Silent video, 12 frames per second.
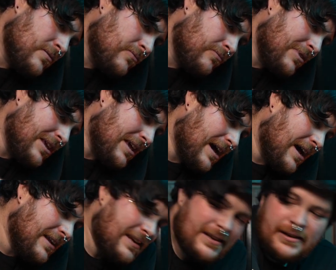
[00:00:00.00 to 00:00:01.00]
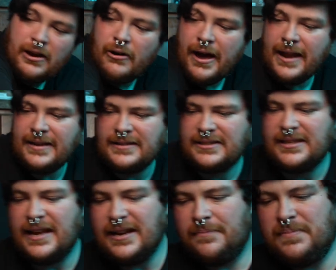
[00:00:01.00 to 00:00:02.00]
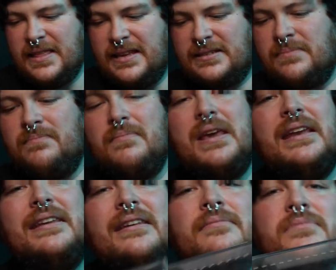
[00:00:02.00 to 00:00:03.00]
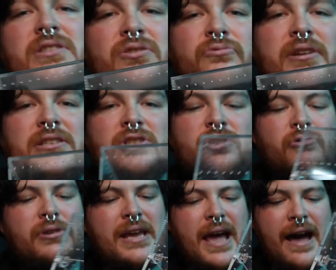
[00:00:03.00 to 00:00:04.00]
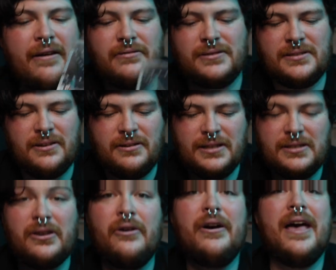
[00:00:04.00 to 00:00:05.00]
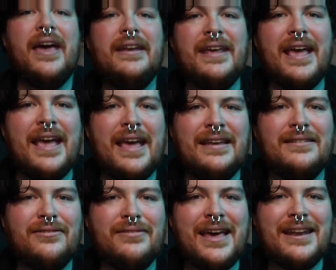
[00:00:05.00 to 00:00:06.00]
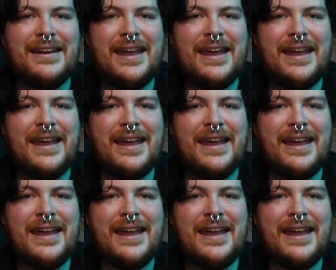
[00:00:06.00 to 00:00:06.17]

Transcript: we need to go ahead and set up this medium switch tree house. So let's go ahead and do that